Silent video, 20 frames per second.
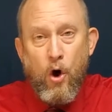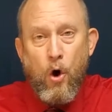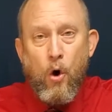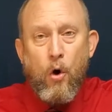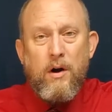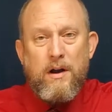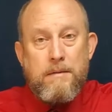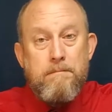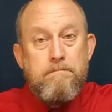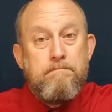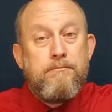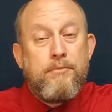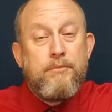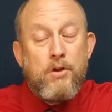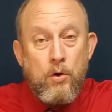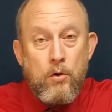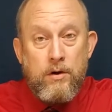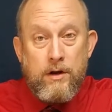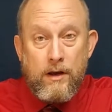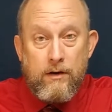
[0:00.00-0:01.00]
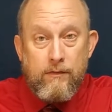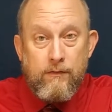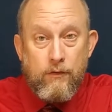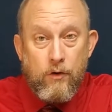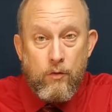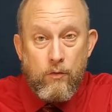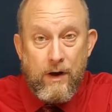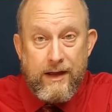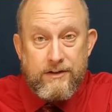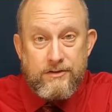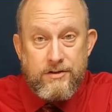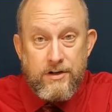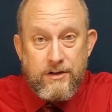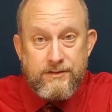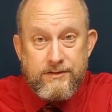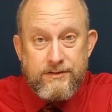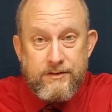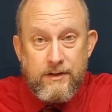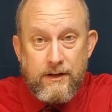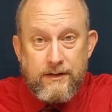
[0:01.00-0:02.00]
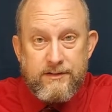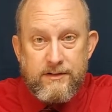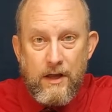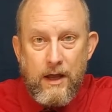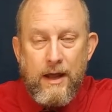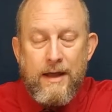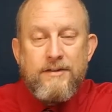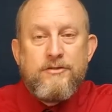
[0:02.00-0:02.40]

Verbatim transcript: or imputed for righteousness.